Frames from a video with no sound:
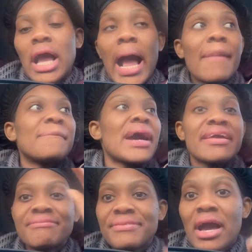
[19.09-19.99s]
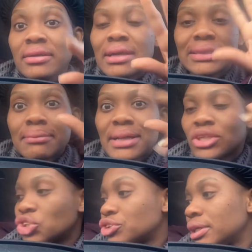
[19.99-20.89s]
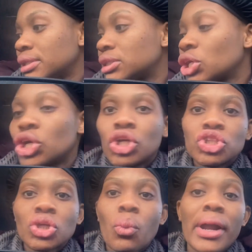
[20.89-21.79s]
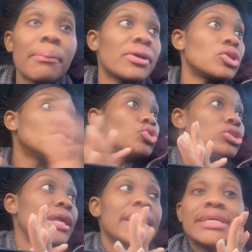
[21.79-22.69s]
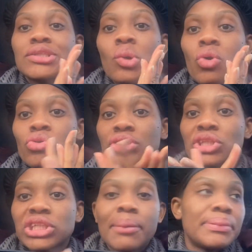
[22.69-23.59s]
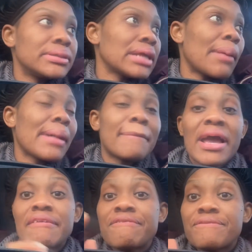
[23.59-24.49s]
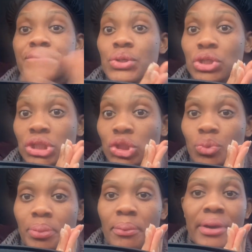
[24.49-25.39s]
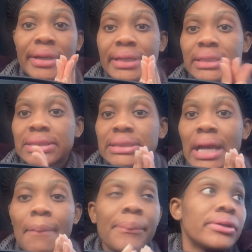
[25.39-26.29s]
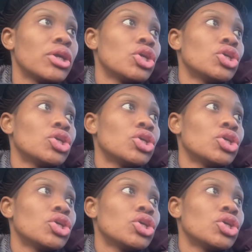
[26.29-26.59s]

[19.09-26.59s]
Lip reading: I might vlog that, I'm not sure yet. So what I'm gonna do today is go grocery shopping. I'm at my first supermarket stop.